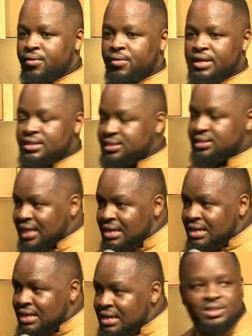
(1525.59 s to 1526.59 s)
And he's
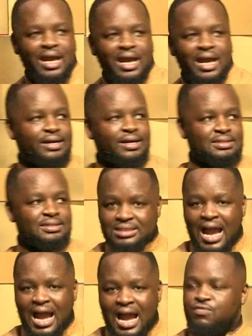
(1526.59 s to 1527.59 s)
selling water. It's
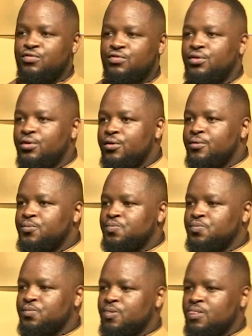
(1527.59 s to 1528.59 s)
tough.
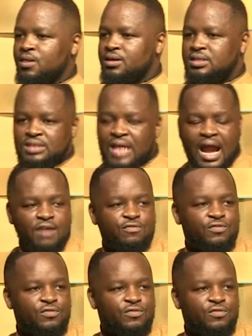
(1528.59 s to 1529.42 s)
It's tough.